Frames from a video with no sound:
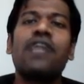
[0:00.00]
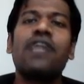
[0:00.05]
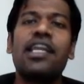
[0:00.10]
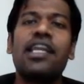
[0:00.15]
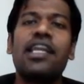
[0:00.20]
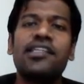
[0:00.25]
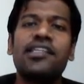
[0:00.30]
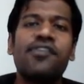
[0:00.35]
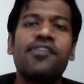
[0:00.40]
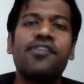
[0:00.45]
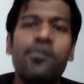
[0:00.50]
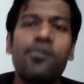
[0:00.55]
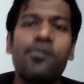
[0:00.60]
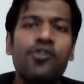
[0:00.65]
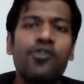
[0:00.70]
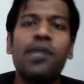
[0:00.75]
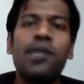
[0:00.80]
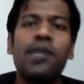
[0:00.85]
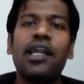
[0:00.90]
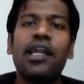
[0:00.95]
areas of
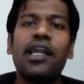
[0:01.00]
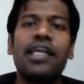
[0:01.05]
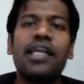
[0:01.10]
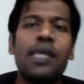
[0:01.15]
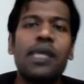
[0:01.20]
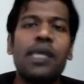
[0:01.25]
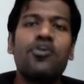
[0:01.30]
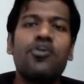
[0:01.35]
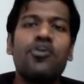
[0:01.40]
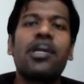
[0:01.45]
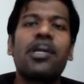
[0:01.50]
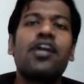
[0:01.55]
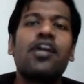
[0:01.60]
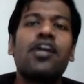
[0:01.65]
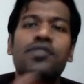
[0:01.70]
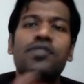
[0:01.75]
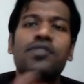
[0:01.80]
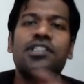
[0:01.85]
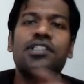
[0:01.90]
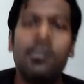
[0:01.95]
improvement and keep working
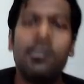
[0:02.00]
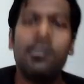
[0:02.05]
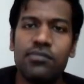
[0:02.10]
towards them.